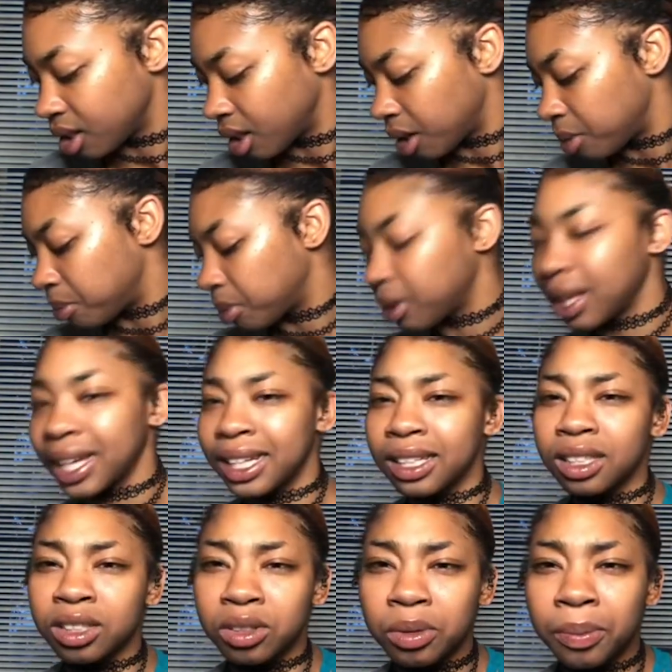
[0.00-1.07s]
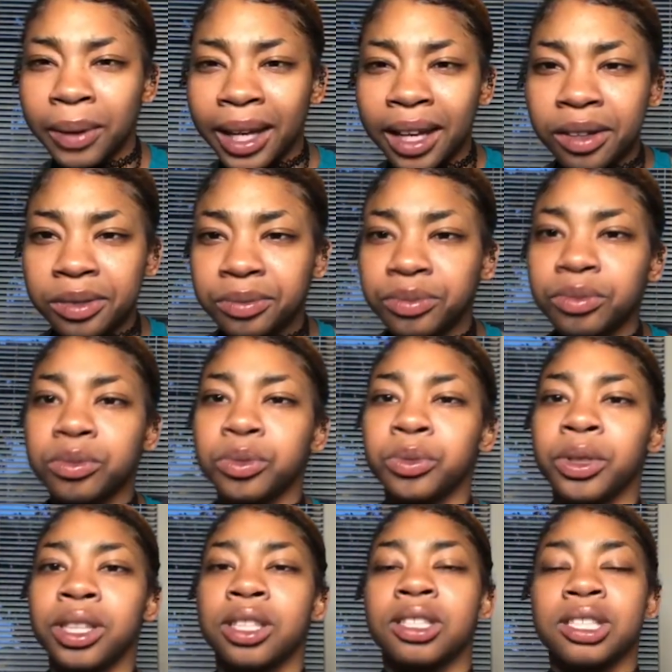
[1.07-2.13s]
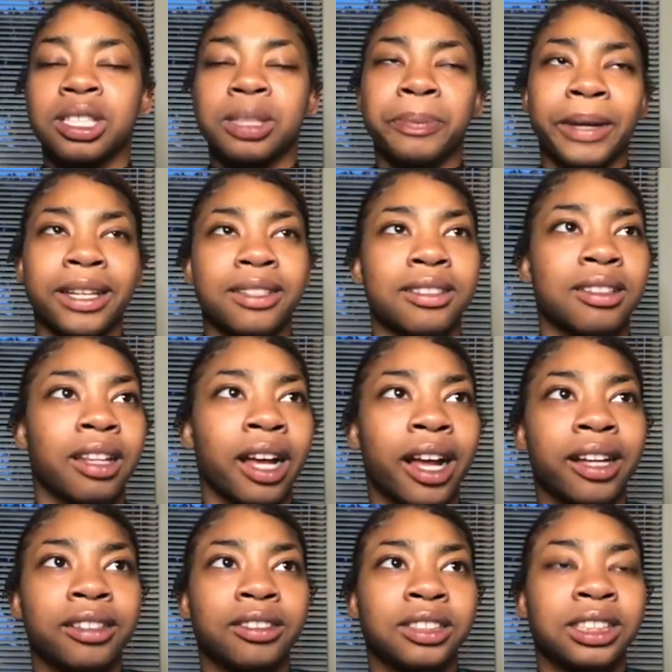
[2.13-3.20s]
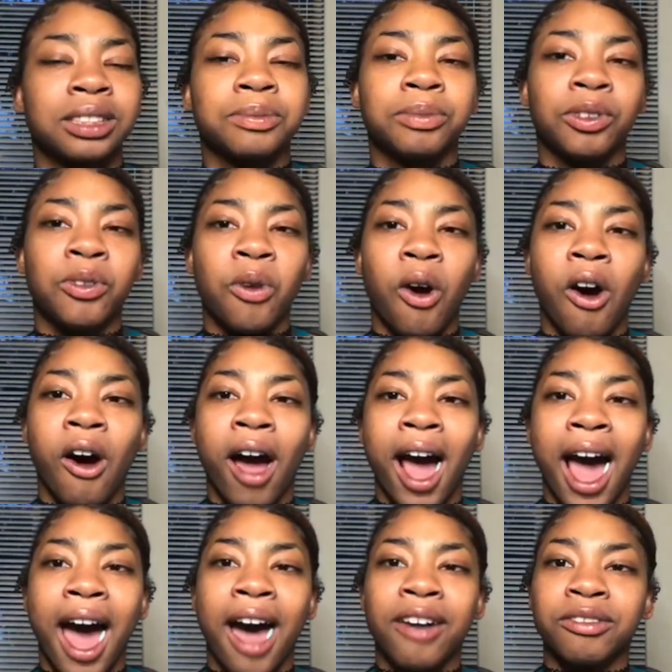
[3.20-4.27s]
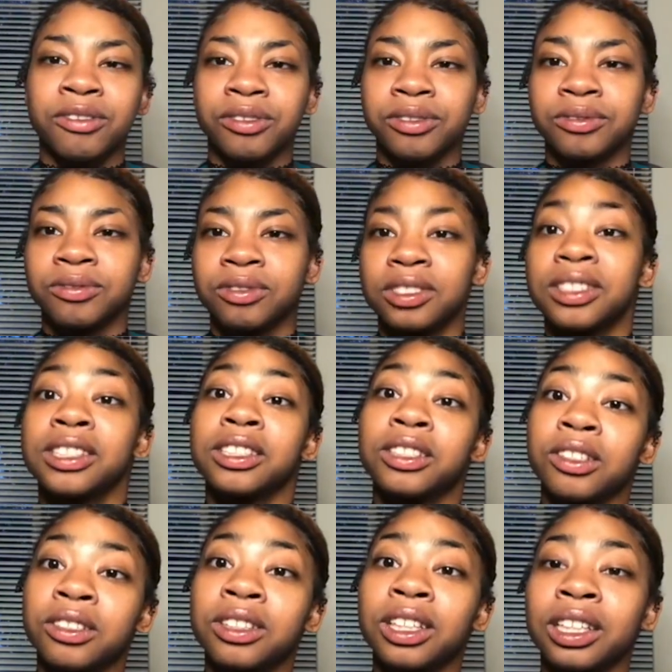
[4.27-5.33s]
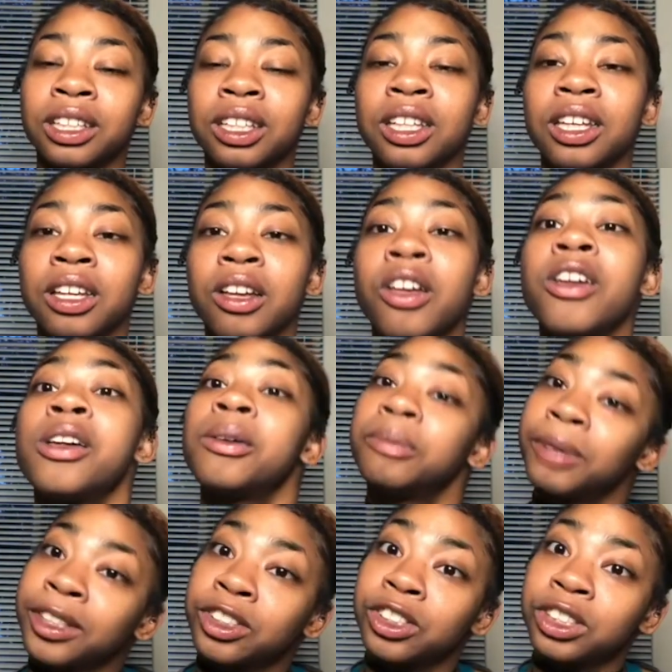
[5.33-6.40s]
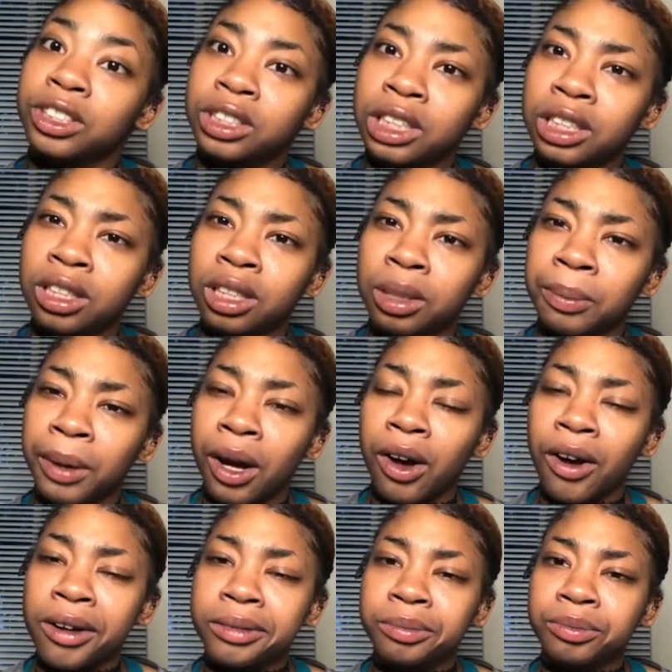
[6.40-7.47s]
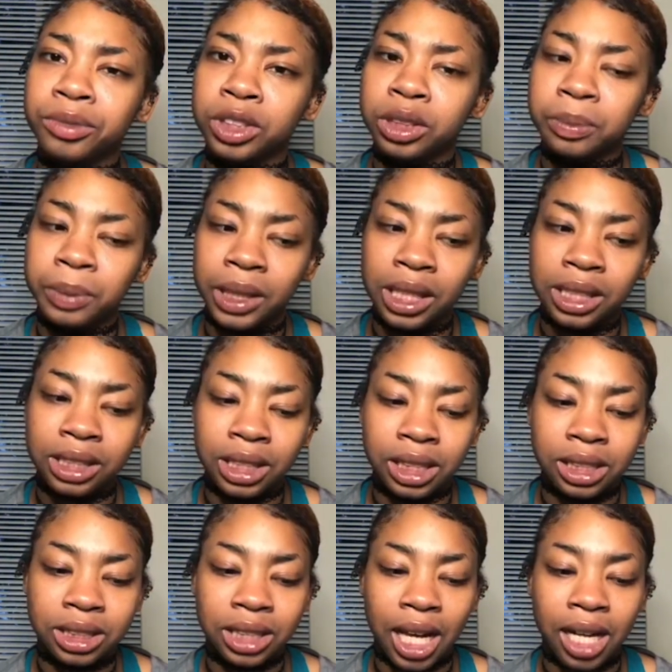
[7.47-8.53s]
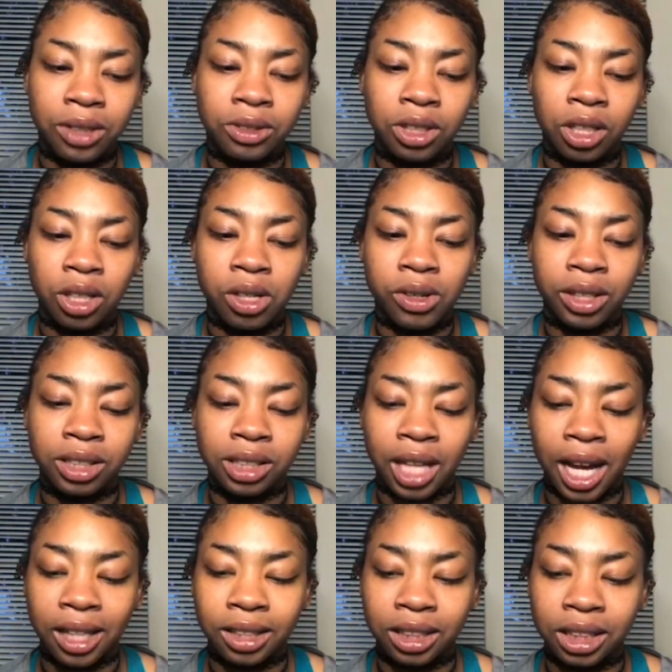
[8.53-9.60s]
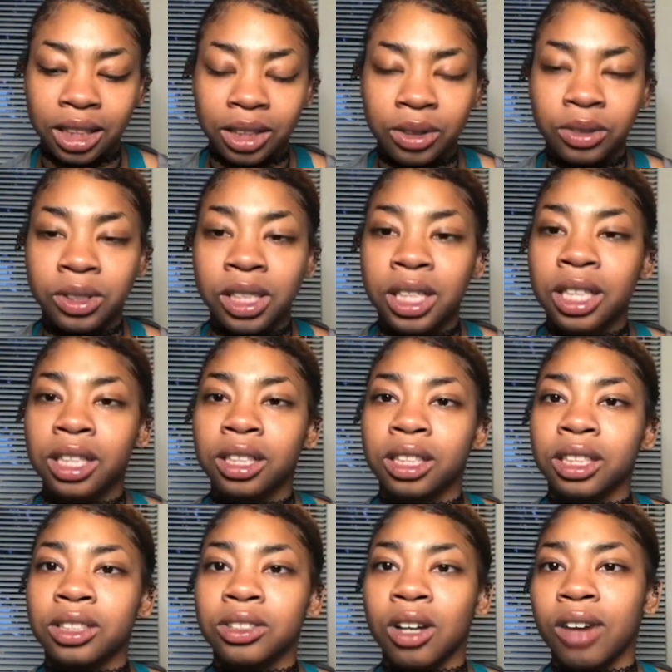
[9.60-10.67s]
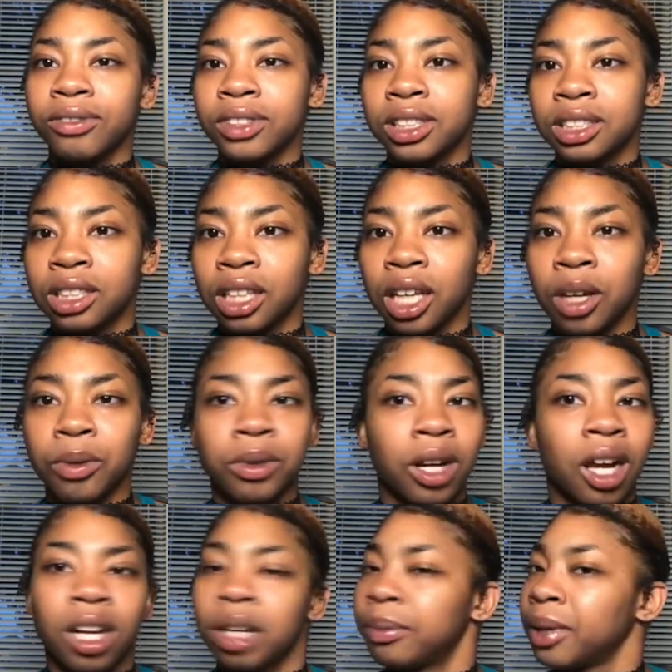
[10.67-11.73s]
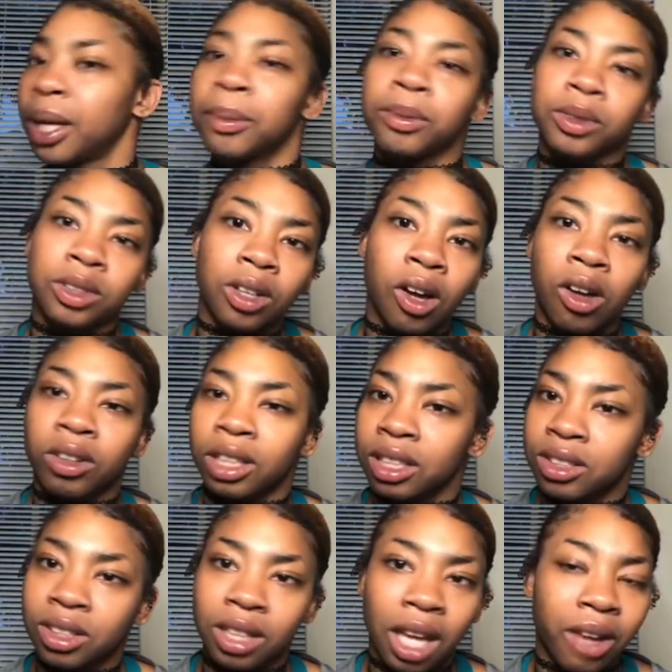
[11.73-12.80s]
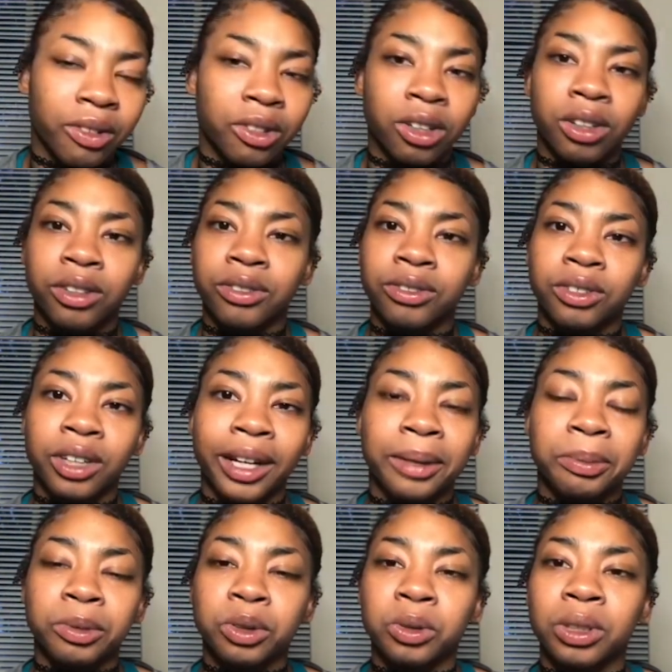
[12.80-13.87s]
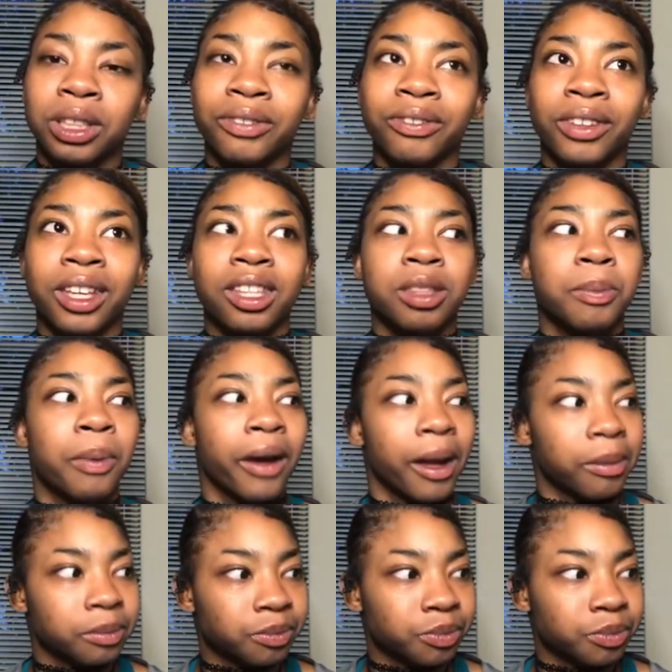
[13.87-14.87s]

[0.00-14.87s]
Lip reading: and play a little bit with the space that you all have. Still thinking, make sure you're thinking about your pieces. I don't know exactly, because obviously we're not going to be able to all get together for April 25th, but